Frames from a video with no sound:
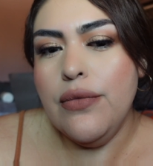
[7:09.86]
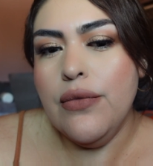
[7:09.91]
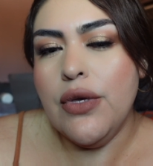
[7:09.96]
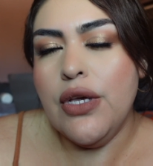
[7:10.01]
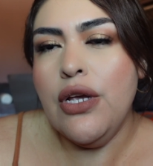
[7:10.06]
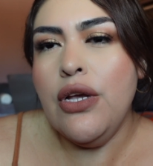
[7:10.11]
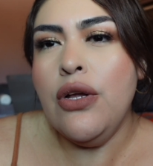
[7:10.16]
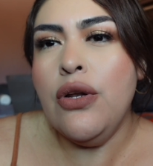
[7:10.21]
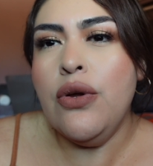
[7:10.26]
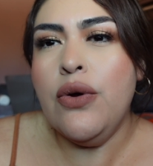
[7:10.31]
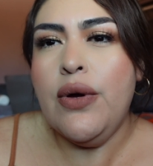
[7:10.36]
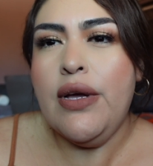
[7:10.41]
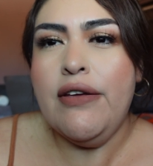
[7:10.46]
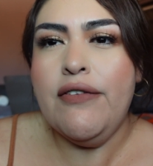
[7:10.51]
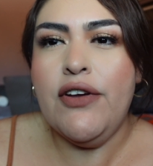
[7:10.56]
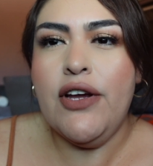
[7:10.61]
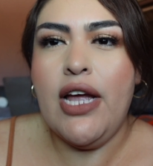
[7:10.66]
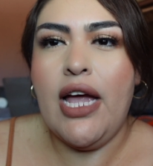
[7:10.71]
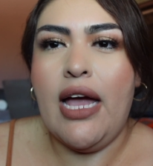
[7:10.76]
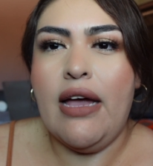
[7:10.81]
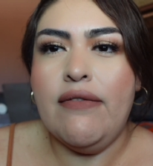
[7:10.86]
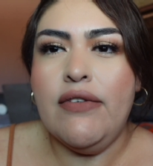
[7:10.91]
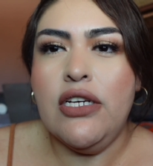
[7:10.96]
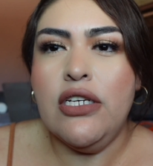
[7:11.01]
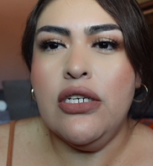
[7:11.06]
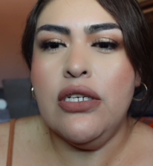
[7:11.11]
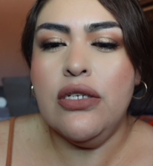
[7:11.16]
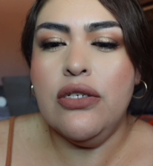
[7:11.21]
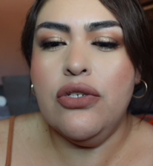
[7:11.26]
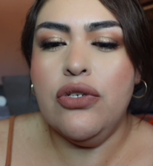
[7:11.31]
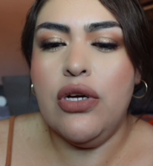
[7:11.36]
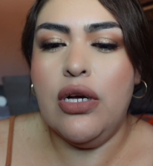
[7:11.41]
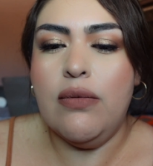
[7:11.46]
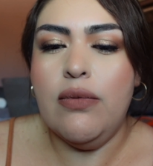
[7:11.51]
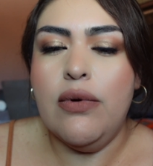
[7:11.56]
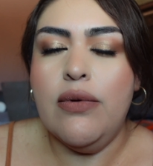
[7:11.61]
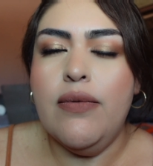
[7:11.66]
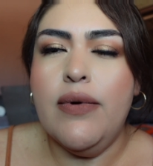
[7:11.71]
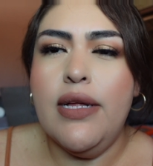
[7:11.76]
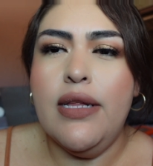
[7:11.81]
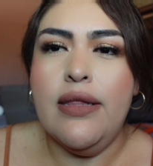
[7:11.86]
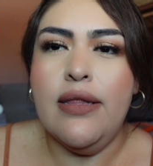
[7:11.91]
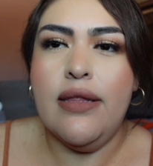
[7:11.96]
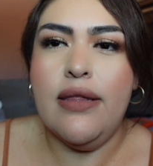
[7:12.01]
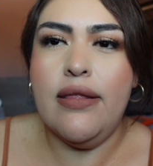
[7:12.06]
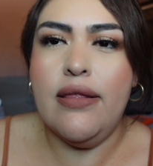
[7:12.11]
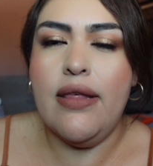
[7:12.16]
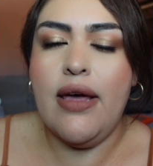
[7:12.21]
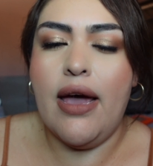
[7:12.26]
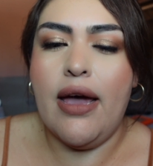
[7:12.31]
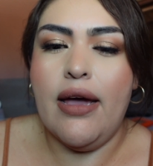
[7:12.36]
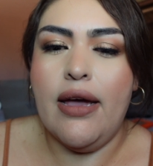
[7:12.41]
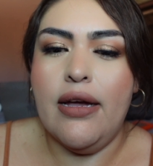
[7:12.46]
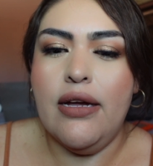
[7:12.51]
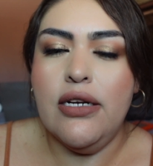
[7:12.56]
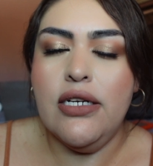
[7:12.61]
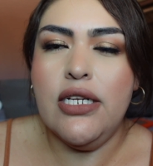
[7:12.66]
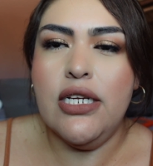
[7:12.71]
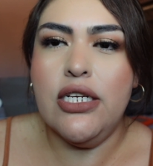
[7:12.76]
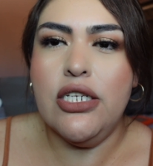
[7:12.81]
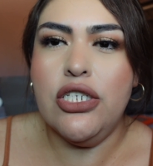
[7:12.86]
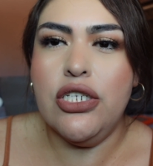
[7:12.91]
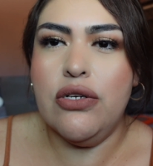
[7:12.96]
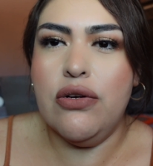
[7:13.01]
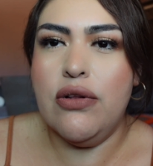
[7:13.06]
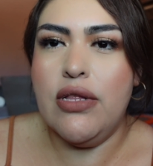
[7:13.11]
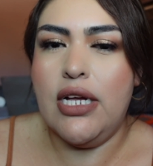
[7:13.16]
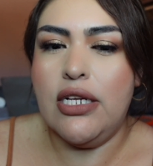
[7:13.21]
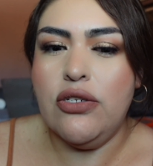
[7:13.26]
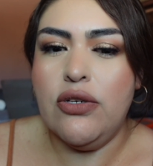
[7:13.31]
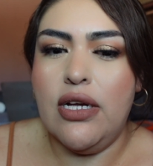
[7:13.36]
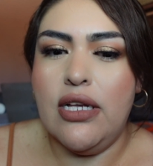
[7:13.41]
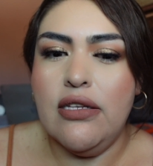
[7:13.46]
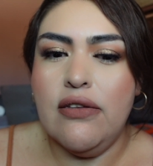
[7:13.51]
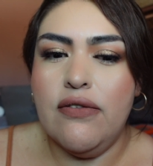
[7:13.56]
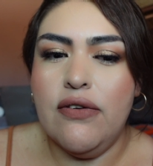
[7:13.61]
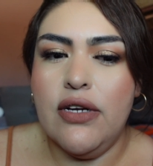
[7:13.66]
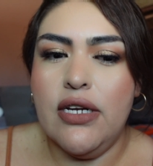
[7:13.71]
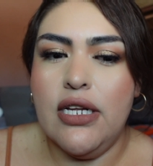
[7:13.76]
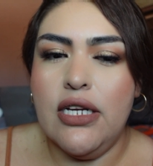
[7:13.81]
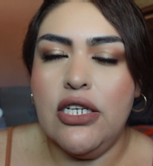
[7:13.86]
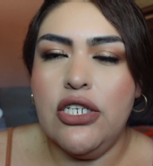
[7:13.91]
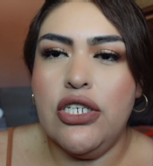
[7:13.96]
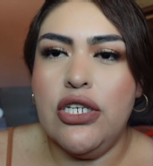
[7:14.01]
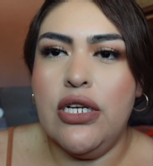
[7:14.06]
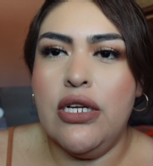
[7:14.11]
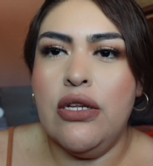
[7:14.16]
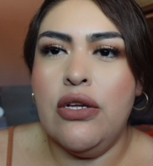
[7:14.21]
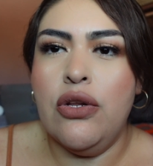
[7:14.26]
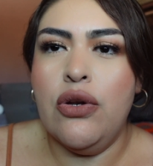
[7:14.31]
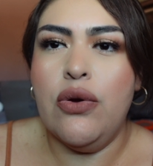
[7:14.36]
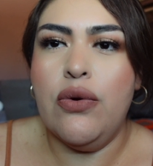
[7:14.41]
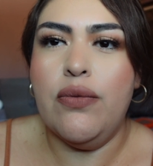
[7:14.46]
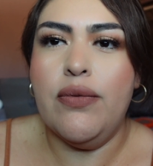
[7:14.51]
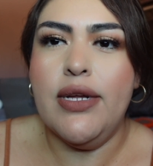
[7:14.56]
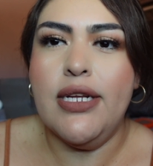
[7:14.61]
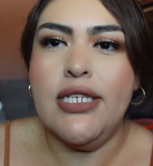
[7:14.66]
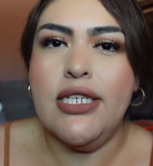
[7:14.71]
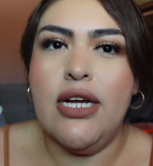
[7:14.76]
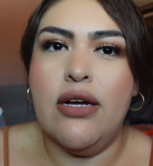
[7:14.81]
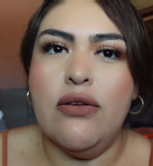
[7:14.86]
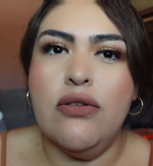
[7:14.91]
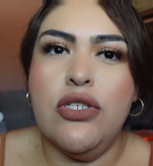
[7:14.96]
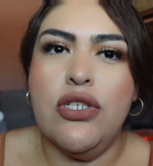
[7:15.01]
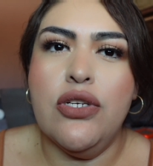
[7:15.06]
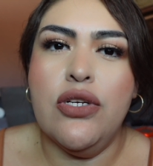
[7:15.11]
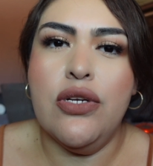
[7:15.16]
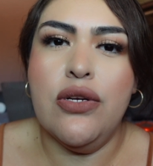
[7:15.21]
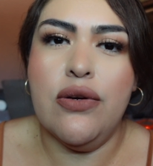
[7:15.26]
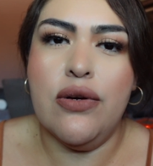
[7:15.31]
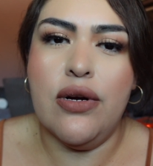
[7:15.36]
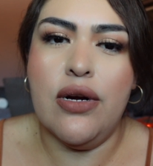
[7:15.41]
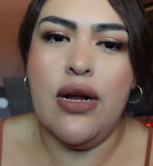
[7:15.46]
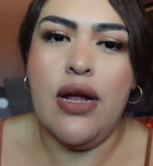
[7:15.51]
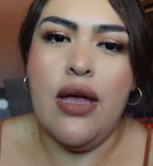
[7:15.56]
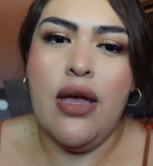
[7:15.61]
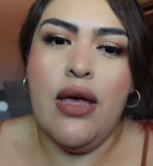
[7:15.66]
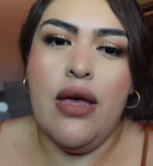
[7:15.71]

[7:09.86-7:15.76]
you know, if you're having trouble with that addiction or that transfer addiction, you know, reach out to your